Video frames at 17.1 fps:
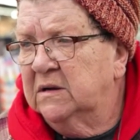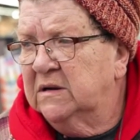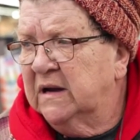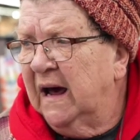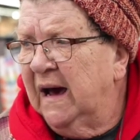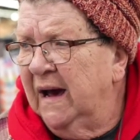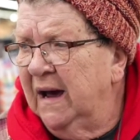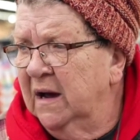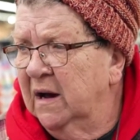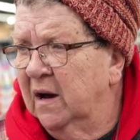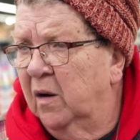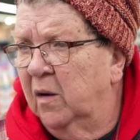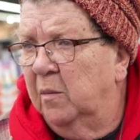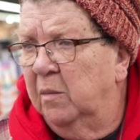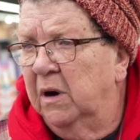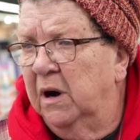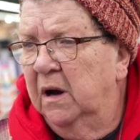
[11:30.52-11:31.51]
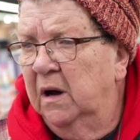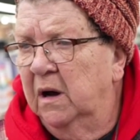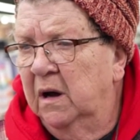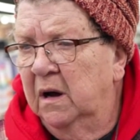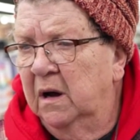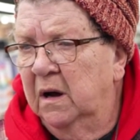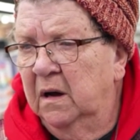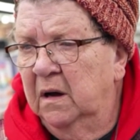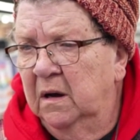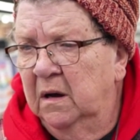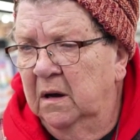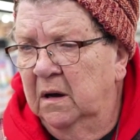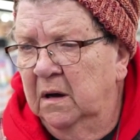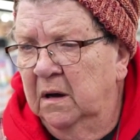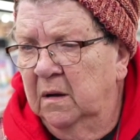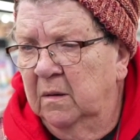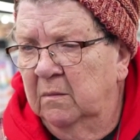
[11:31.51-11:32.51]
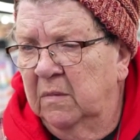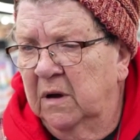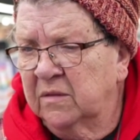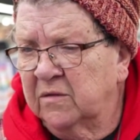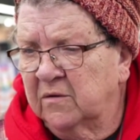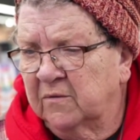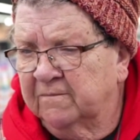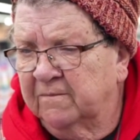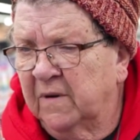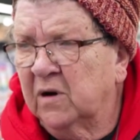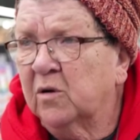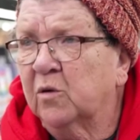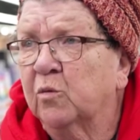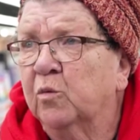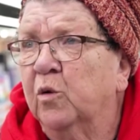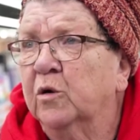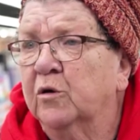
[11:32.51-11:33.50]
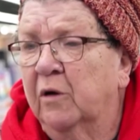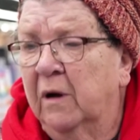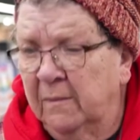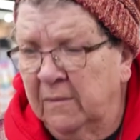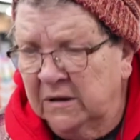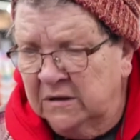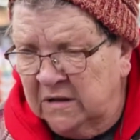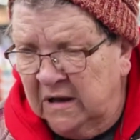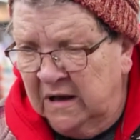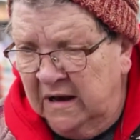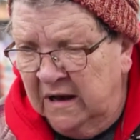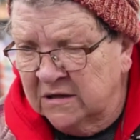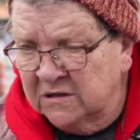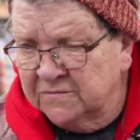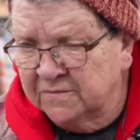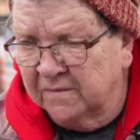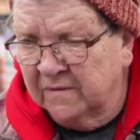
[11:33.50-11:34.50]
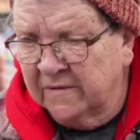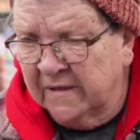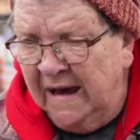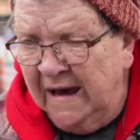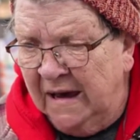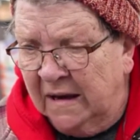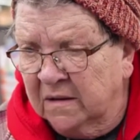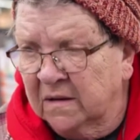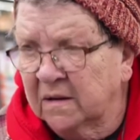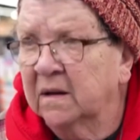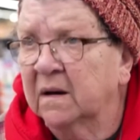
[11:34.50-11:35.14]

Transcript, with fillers: Damn. Yeah, I was looking at a TV. Motherfucker wonder how much they asked for that.